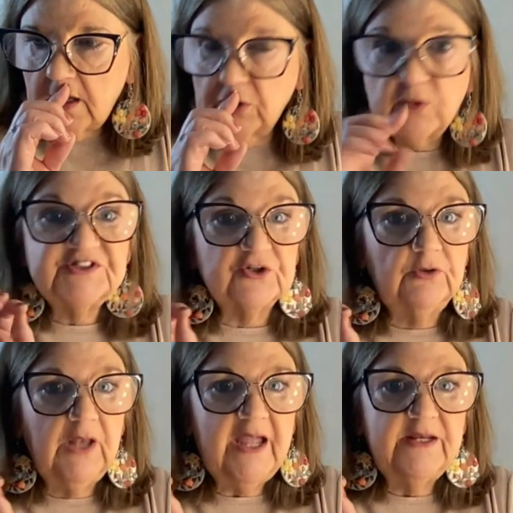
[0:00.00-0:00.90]

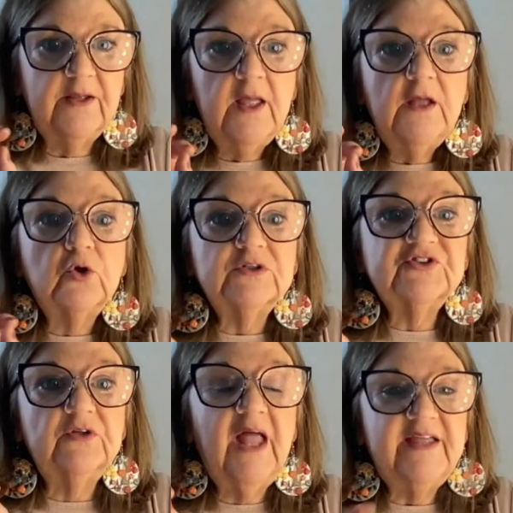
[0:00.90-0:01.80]
Crystal Light.
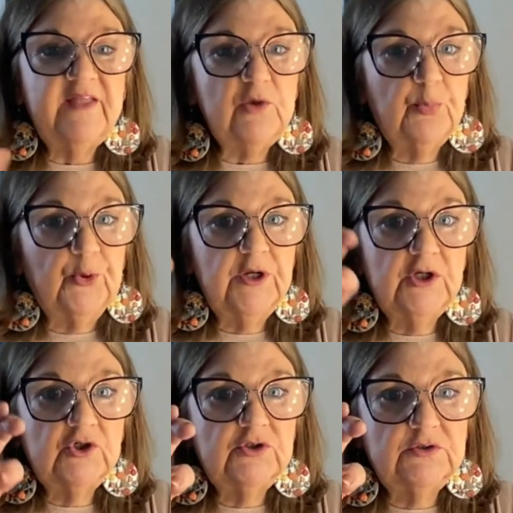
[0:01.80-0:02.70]
Crystal Light that you put
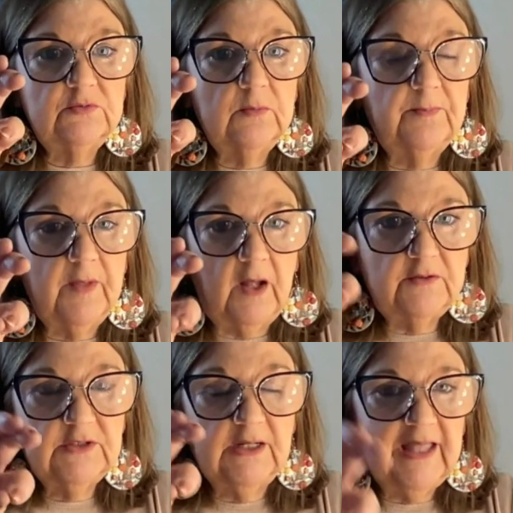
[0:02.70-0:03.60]
in a
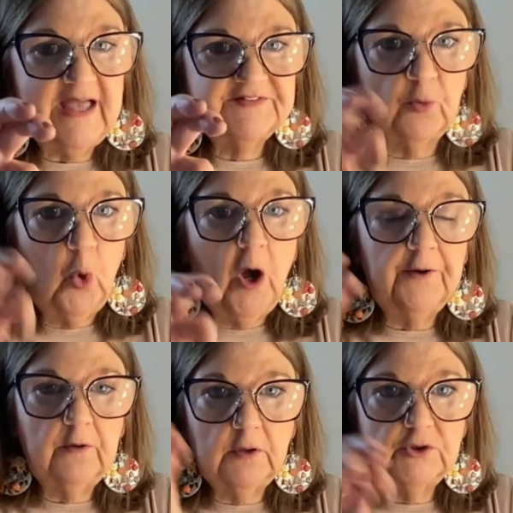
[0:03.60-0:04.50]
glass of
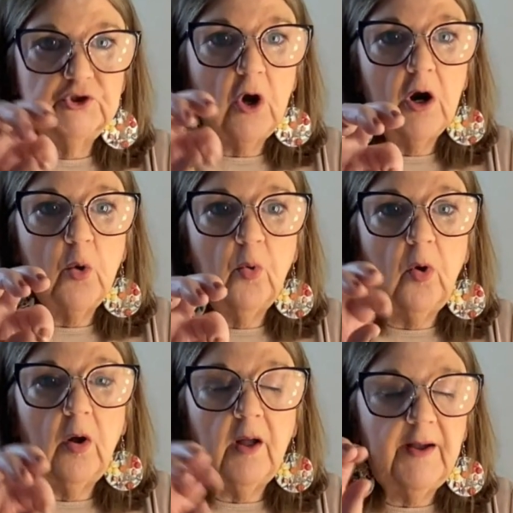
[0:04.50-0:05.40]
water or jar
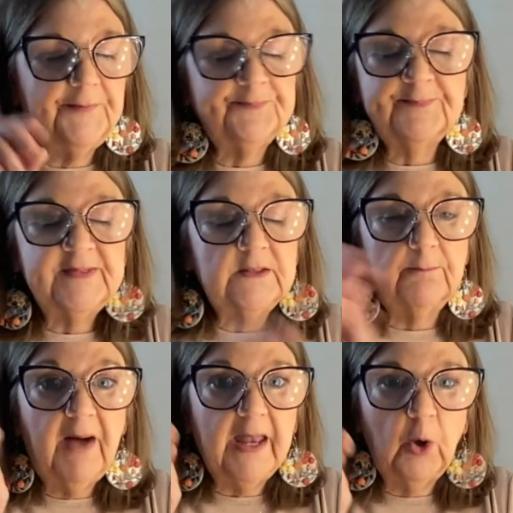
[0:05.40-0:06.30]
or
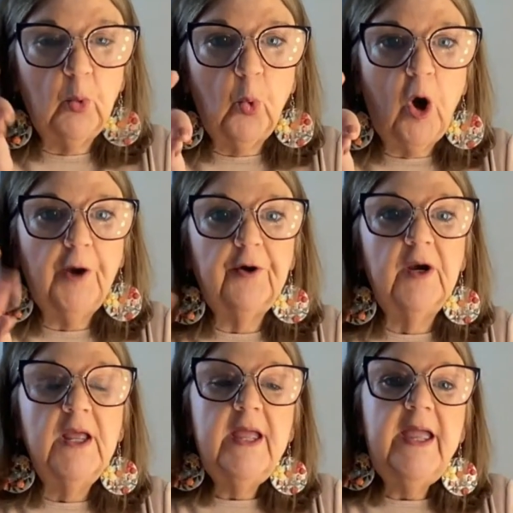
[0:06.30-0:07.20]
bottle of
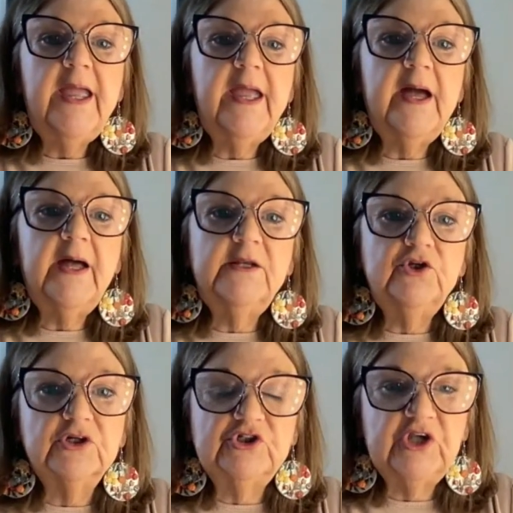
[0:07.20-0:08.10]
water, and
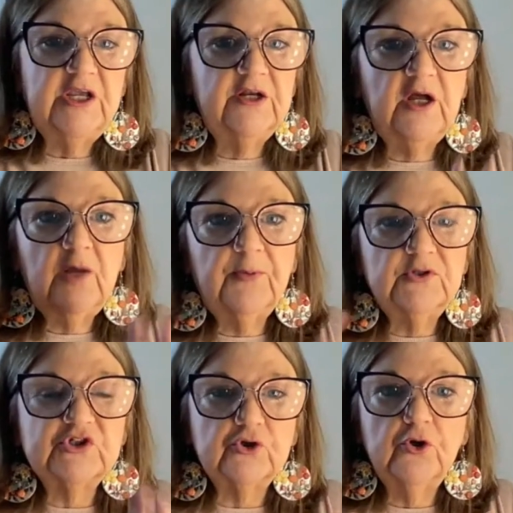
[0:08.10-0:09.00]
you could shake it up or
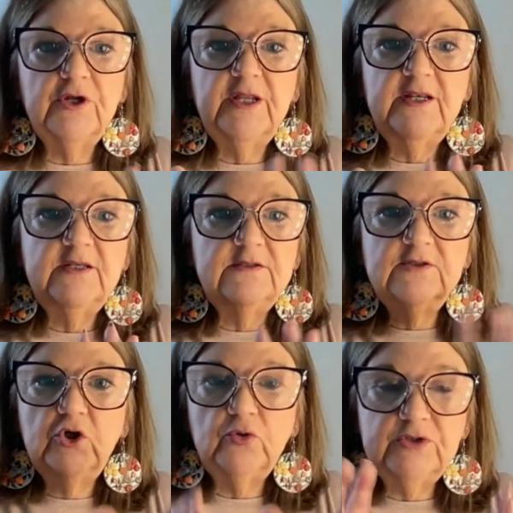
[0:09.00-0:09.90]
stir it, and
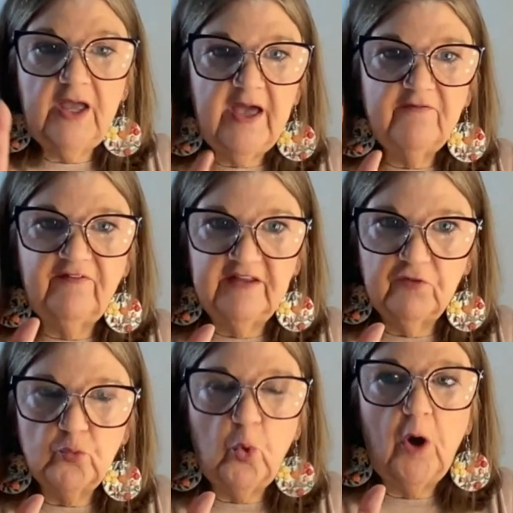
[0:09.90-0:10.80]
you have
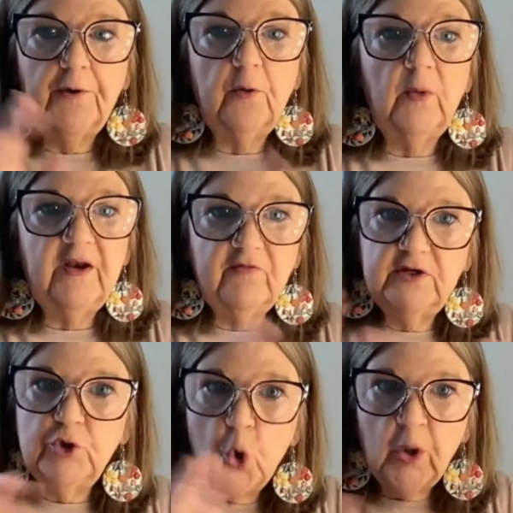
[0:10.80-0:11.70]
flavored water or whatever,
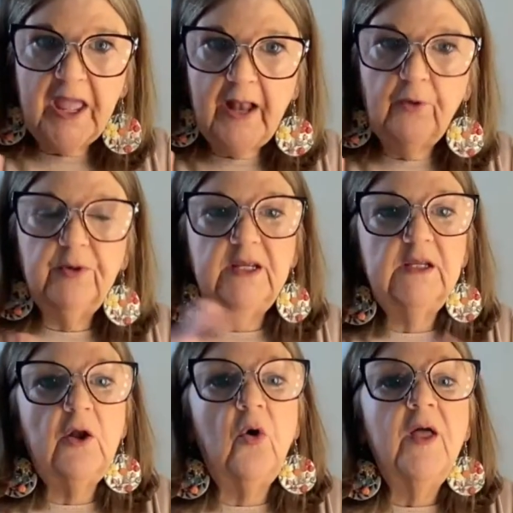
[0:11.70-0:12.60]
and no
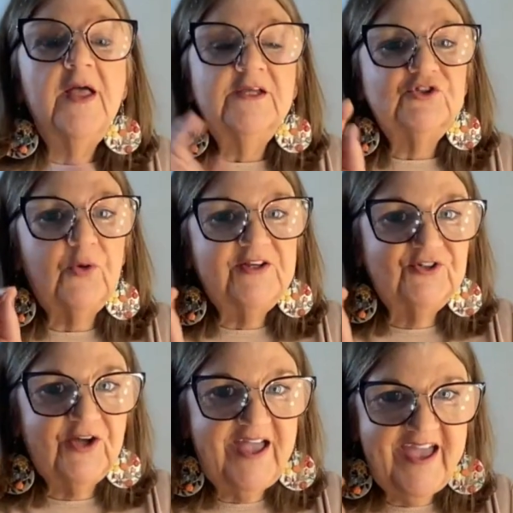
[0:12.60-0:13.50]
calorie. So I
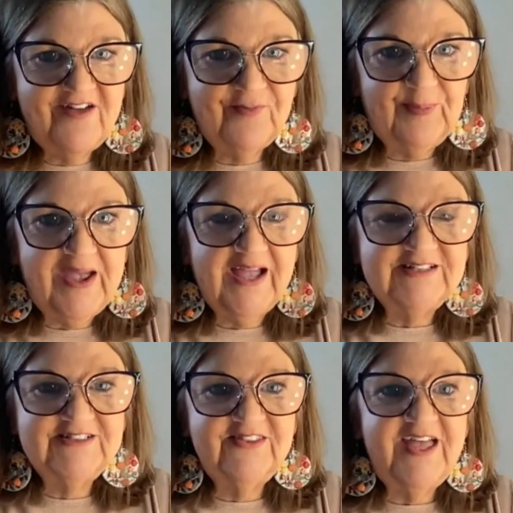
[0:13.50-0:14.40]
took a half a
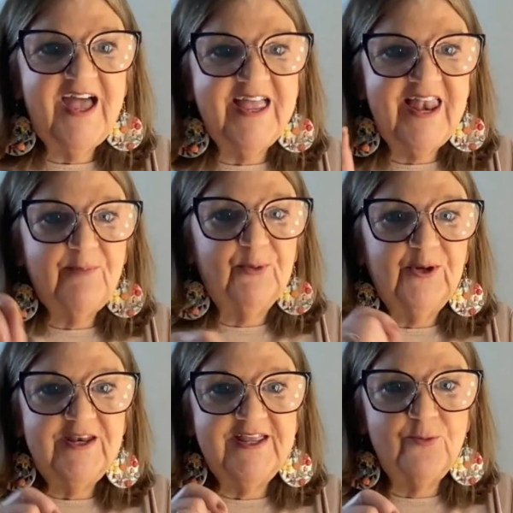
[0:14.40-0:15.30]
package of that and I put
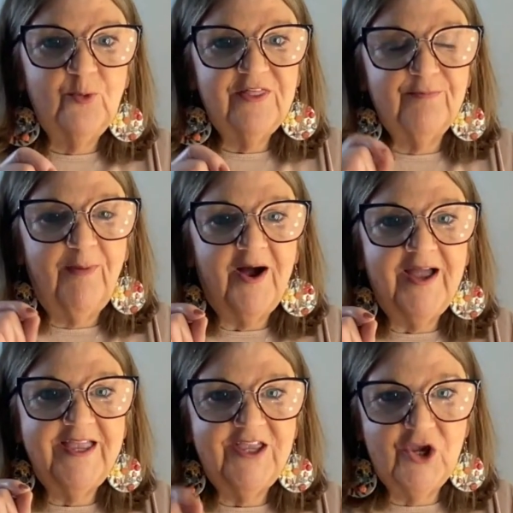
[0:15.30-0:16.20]
it in with
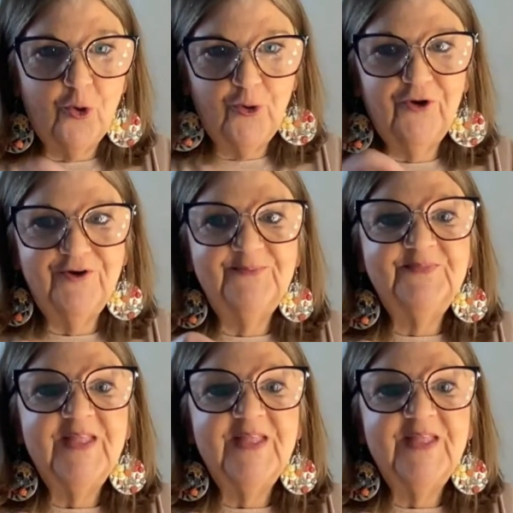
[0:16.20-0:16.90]
my yogurt,